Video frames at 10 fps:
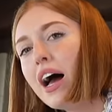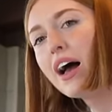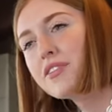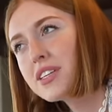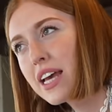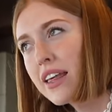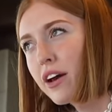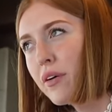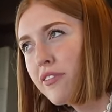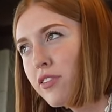I have to say
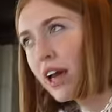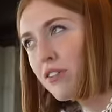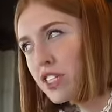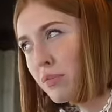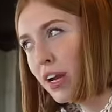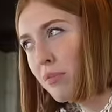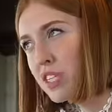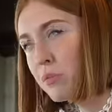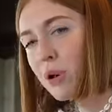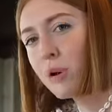though, I feel like every time I come
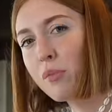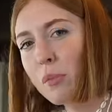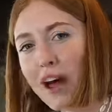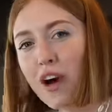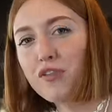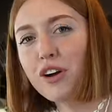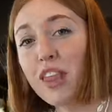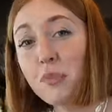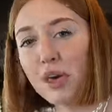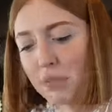to Cebu, I remember how
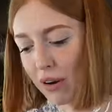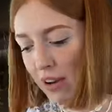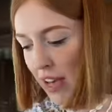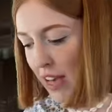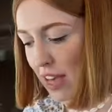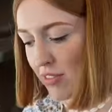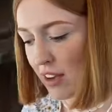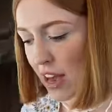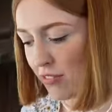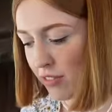friendly the people are here.
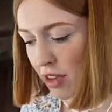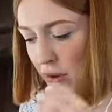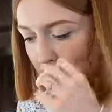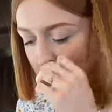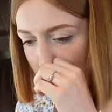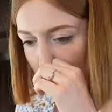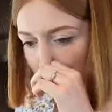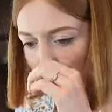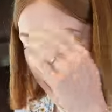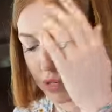Even going to,
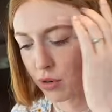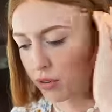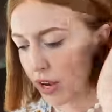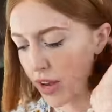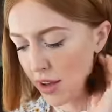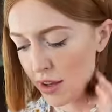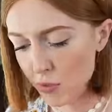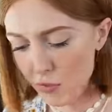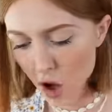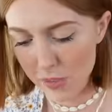um, I went to a uh,
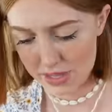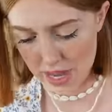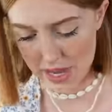pharmacy